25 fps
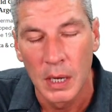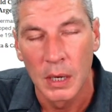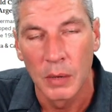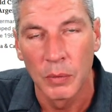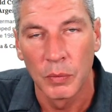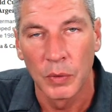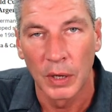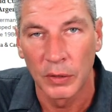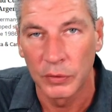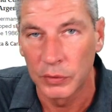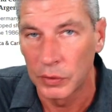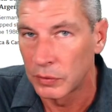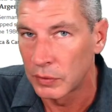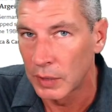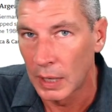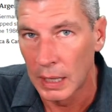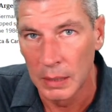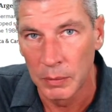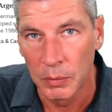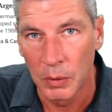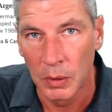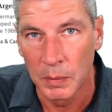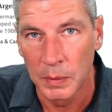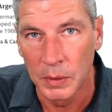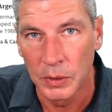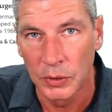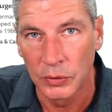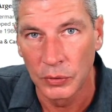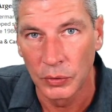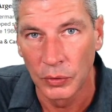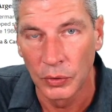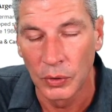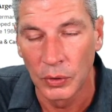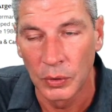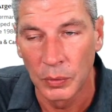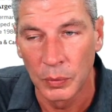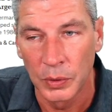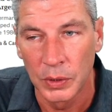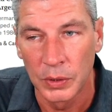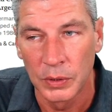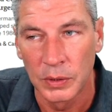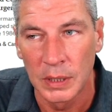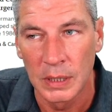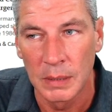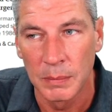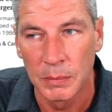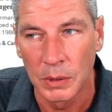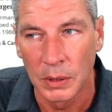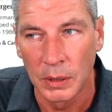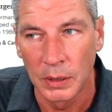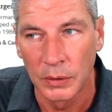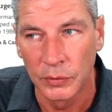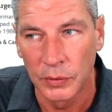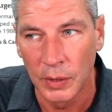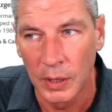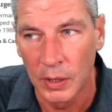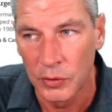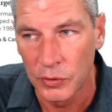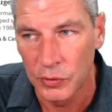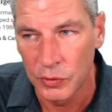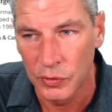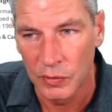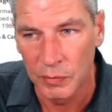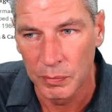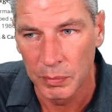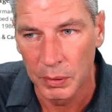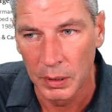that's exactly what we saw with the demonization of